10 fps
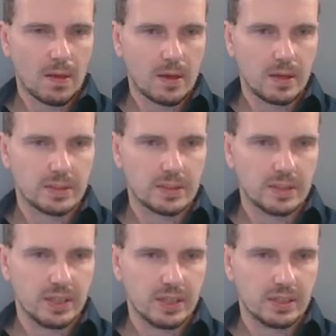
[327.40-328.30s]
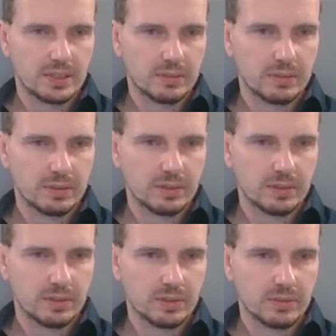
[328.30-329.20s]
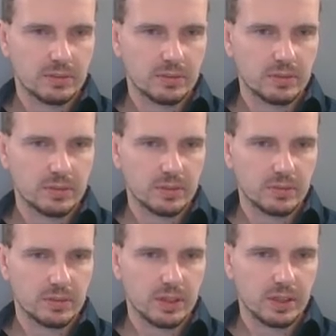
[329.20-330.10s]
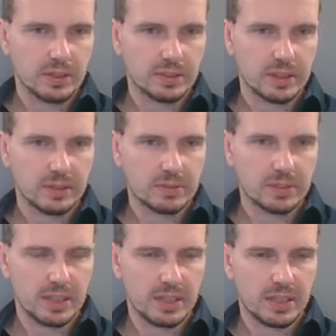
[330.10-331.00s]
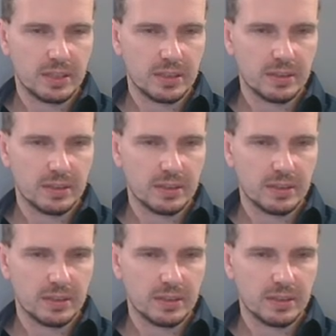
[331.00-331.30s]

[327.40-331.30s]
And Tn is equal to 2 over 9 times n.